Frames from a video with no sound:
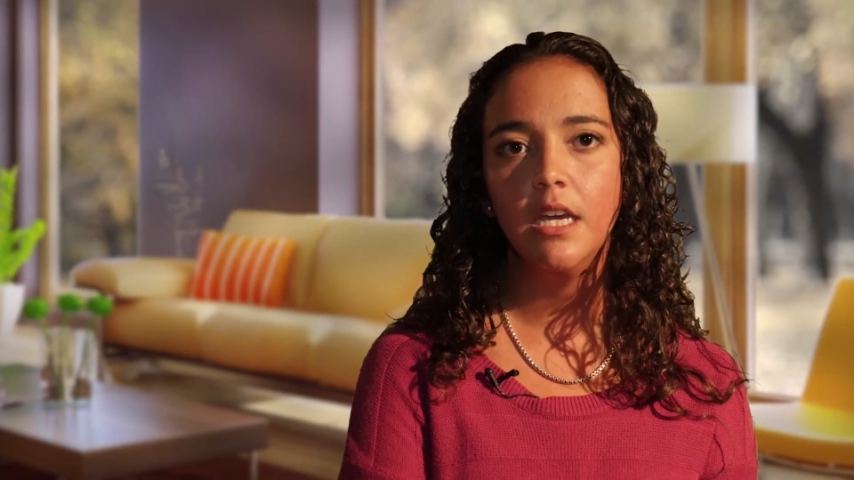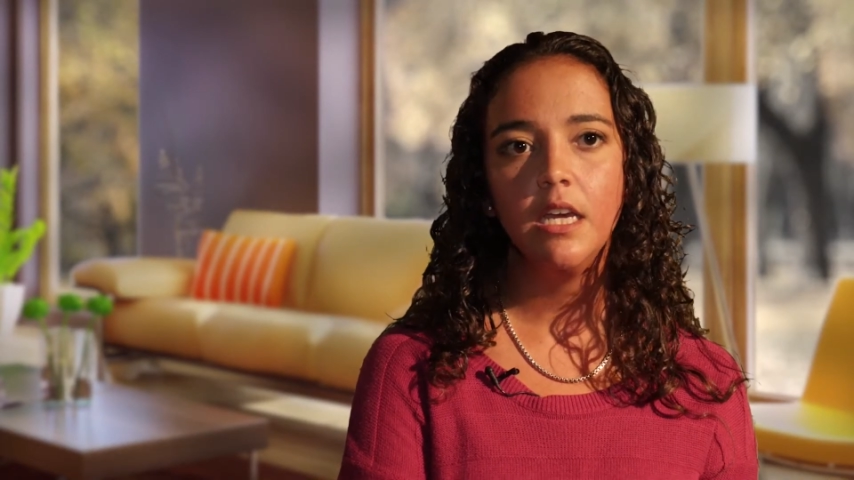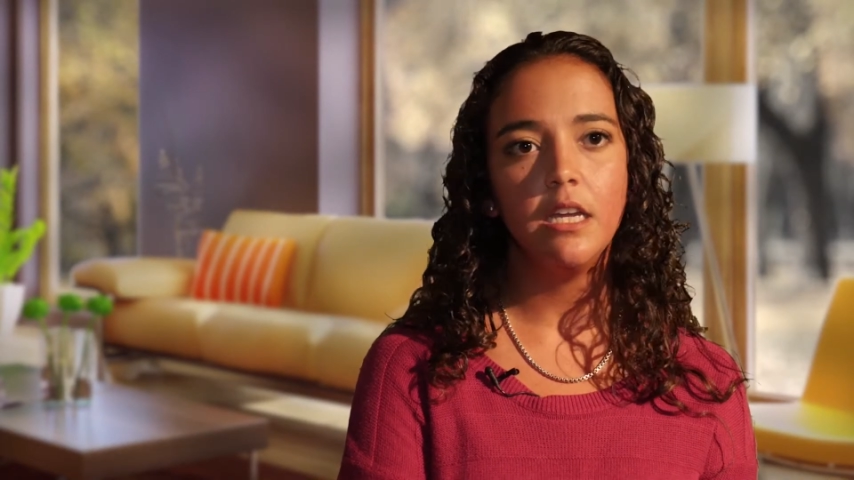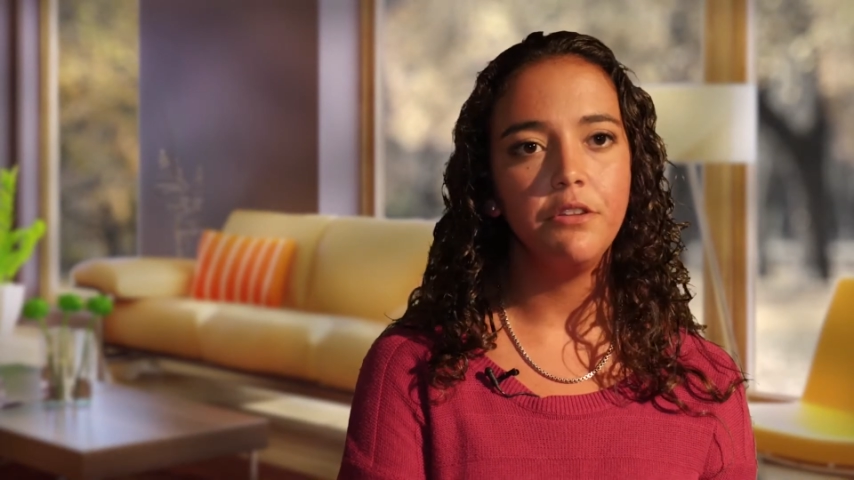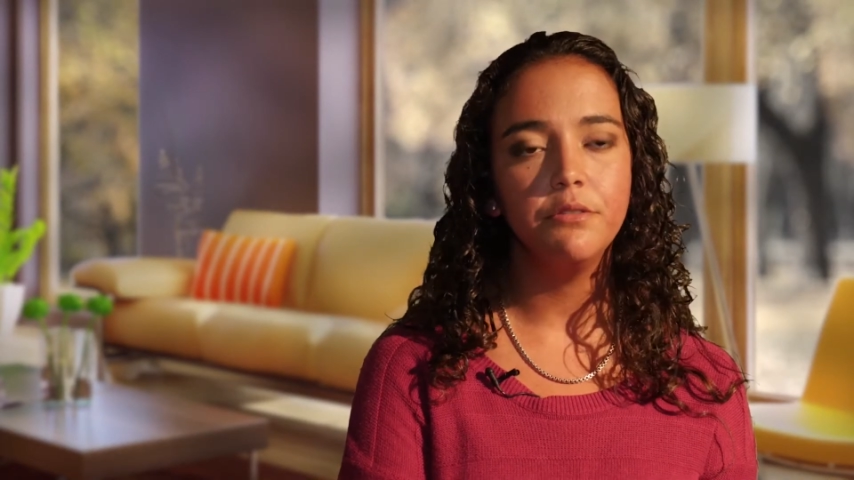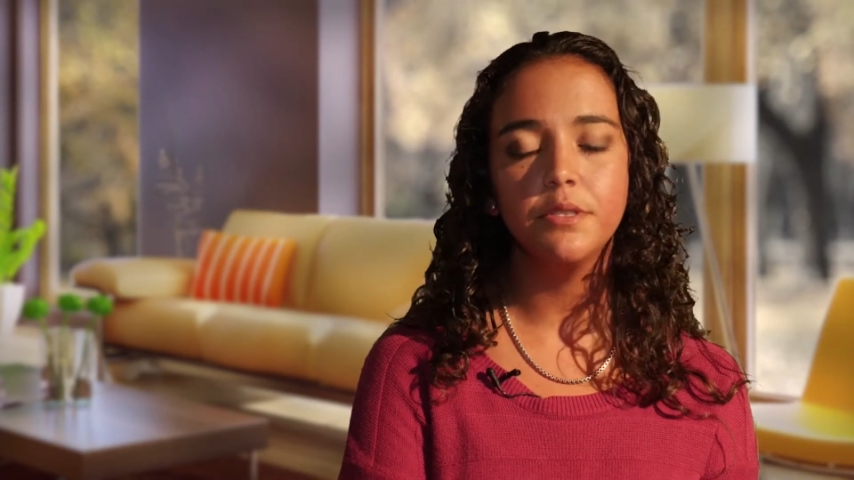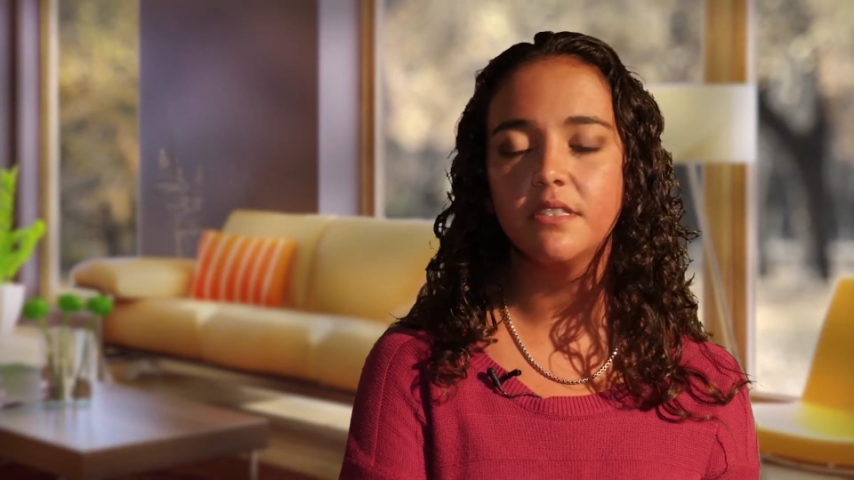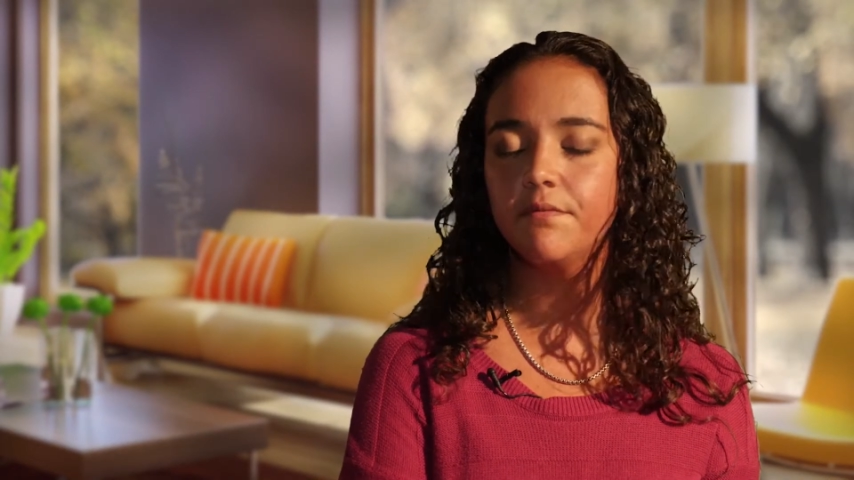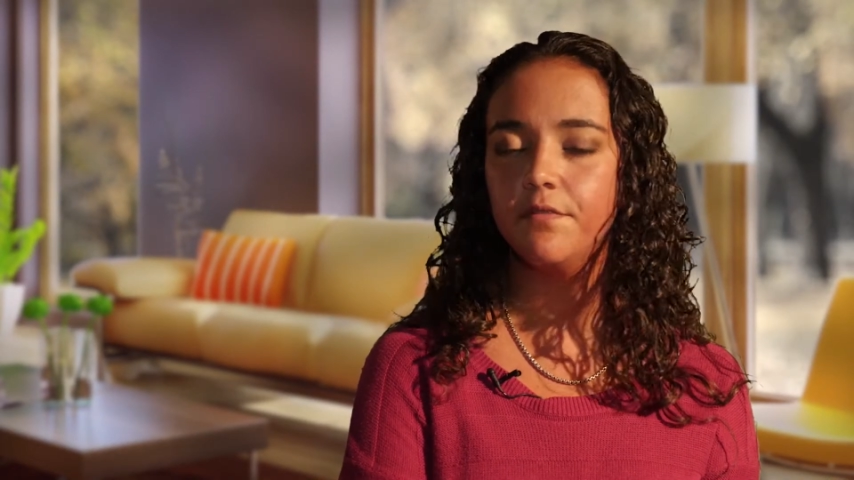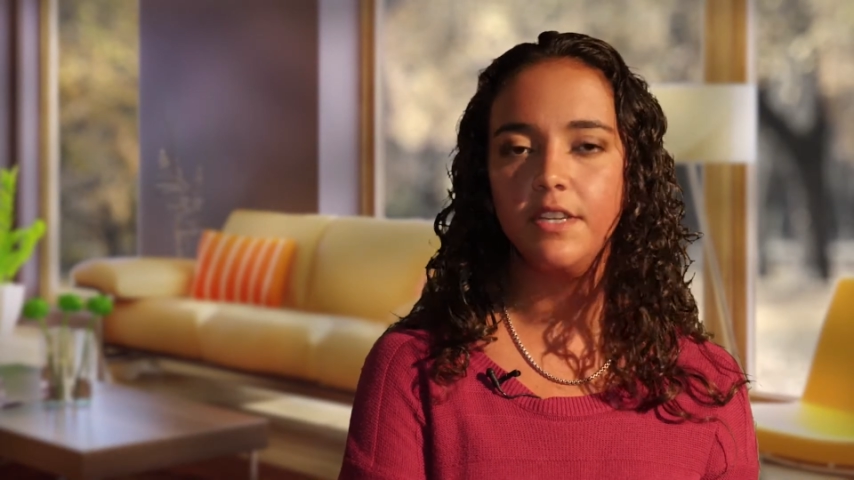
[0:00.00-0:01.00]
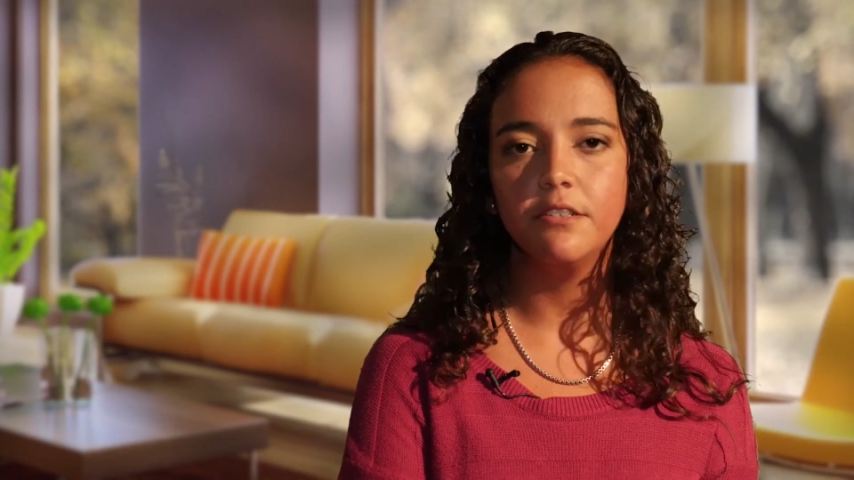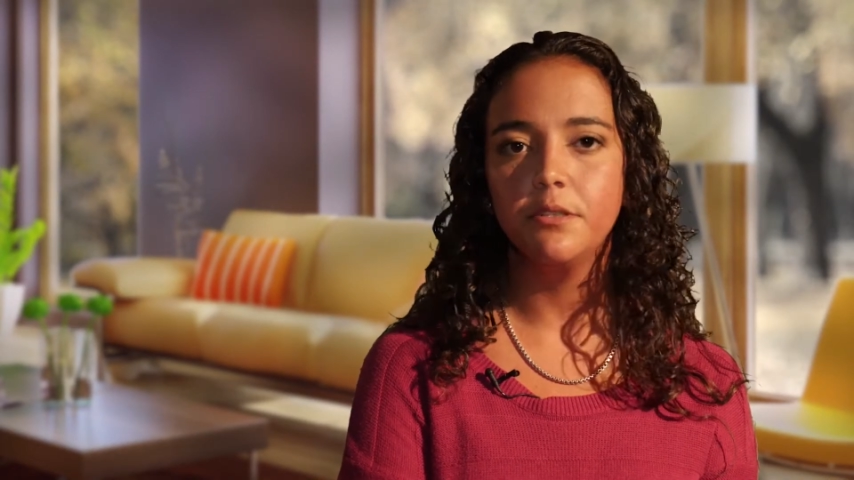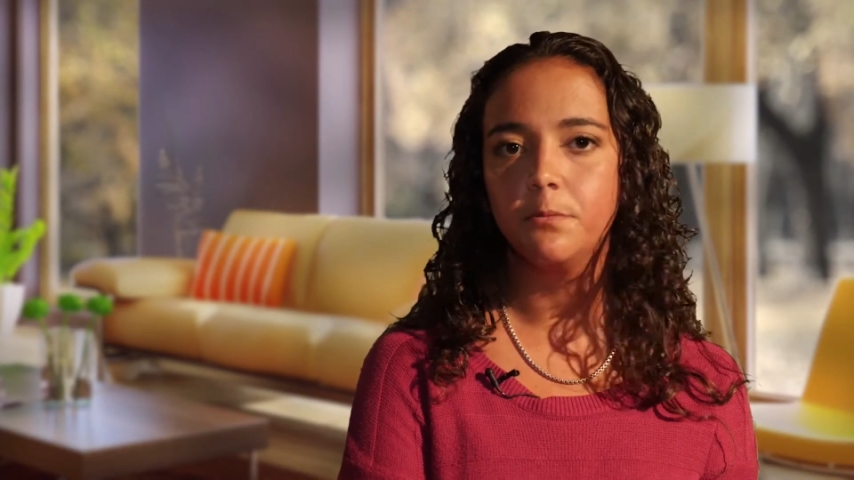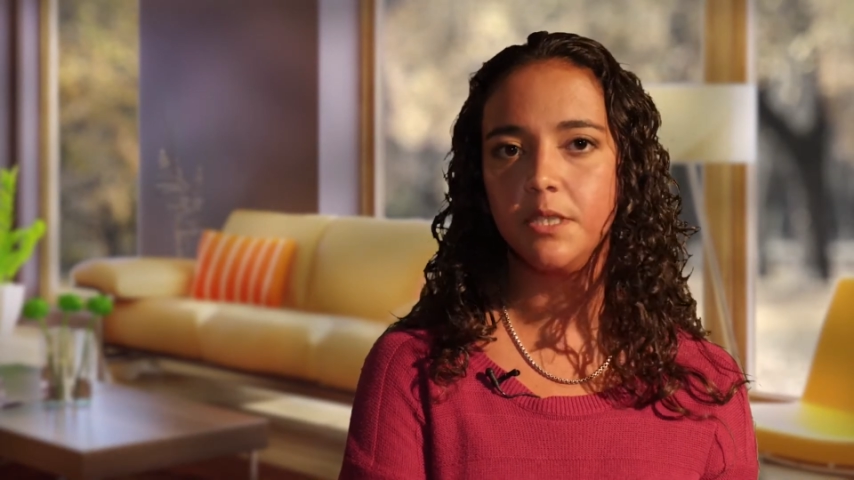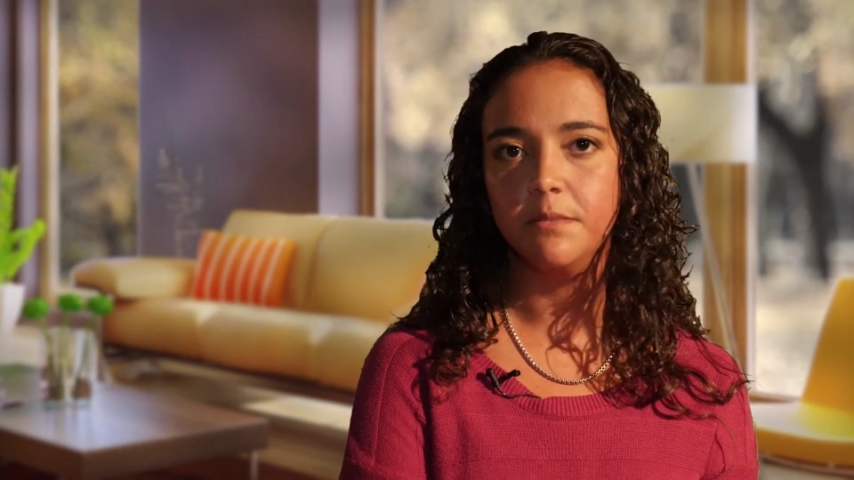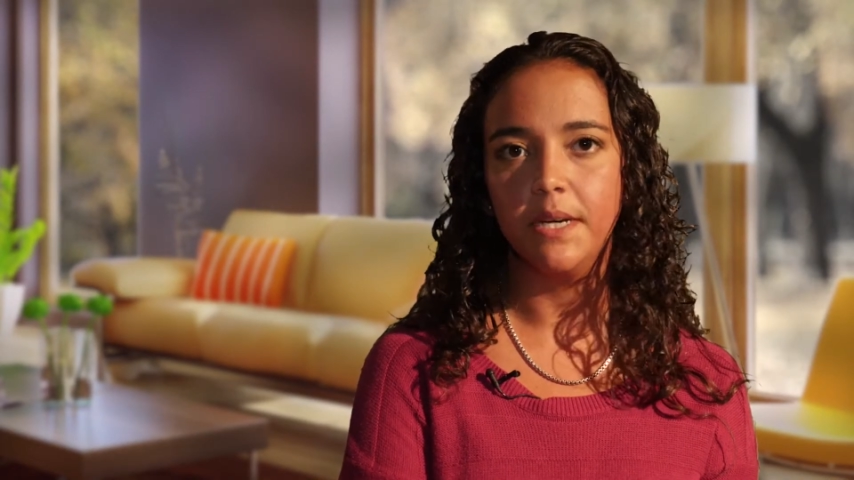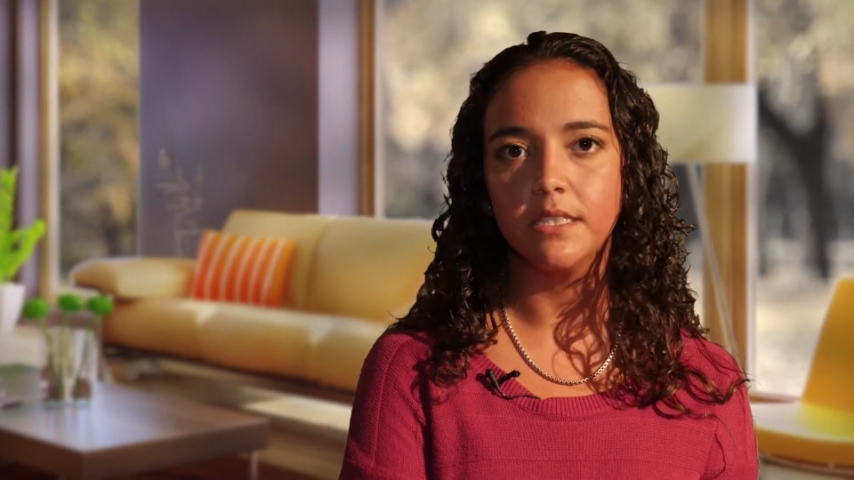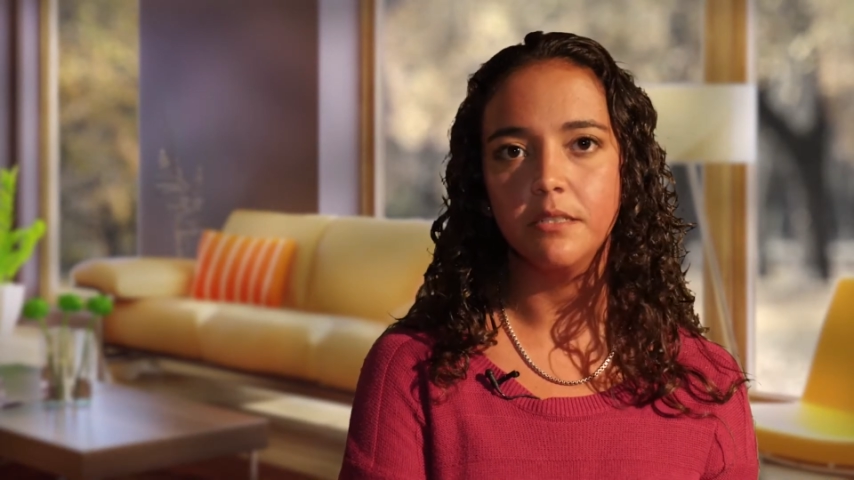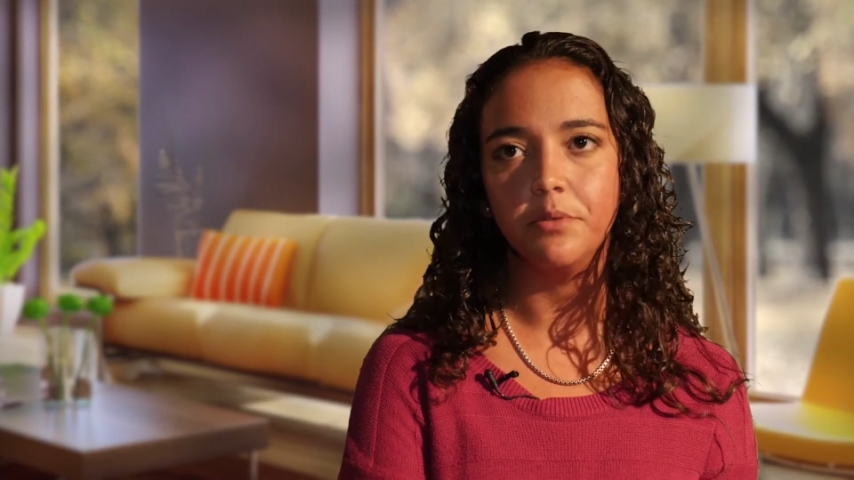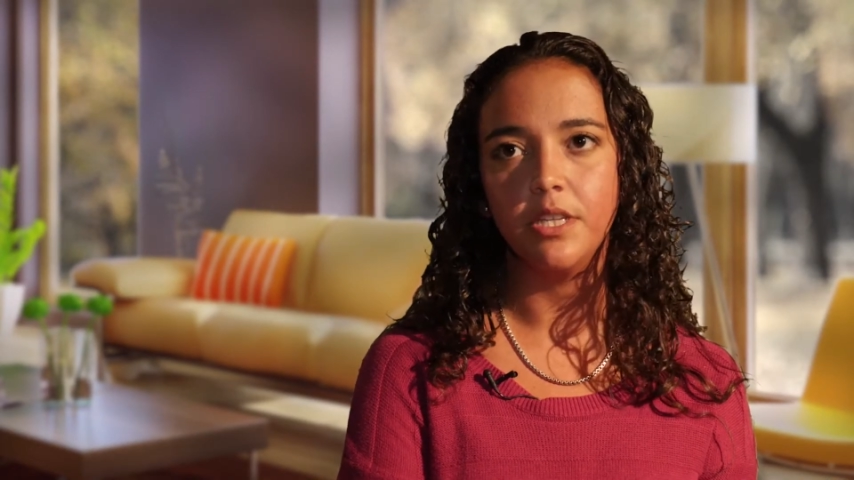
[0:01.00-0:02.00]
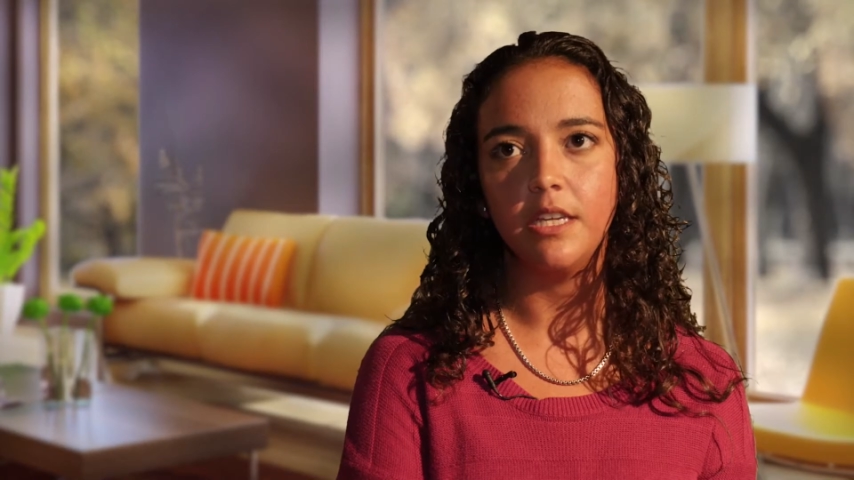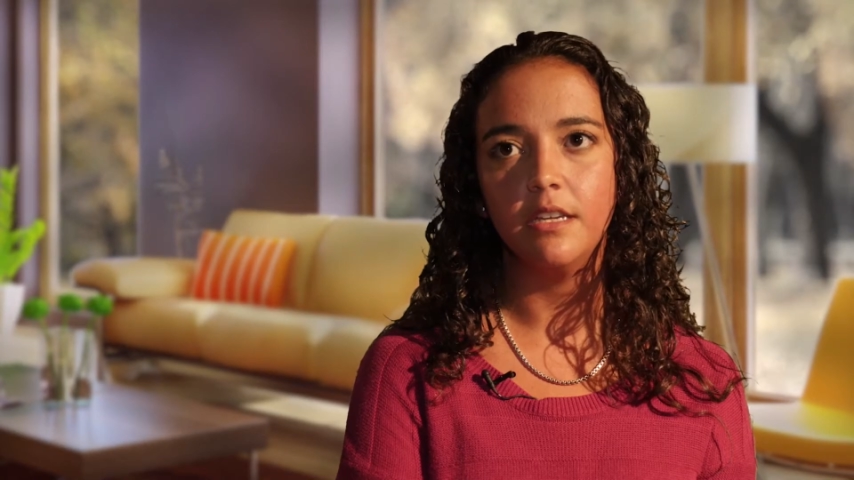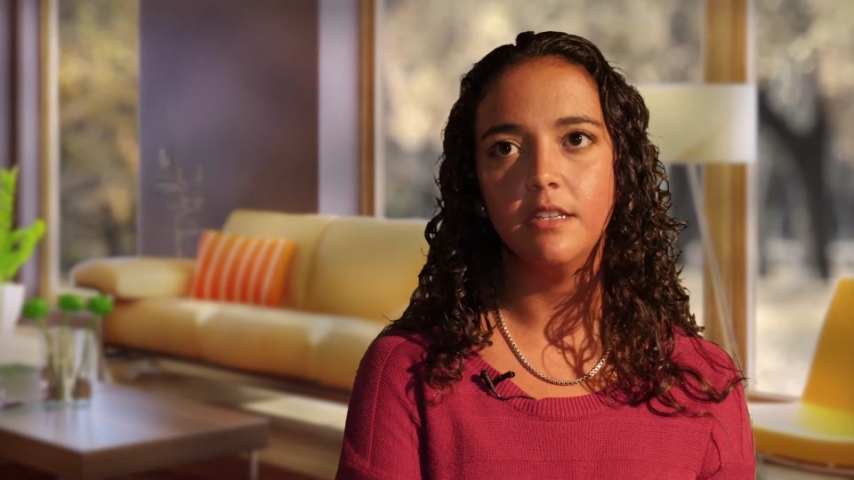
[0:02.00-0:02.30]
and use them very responsibly,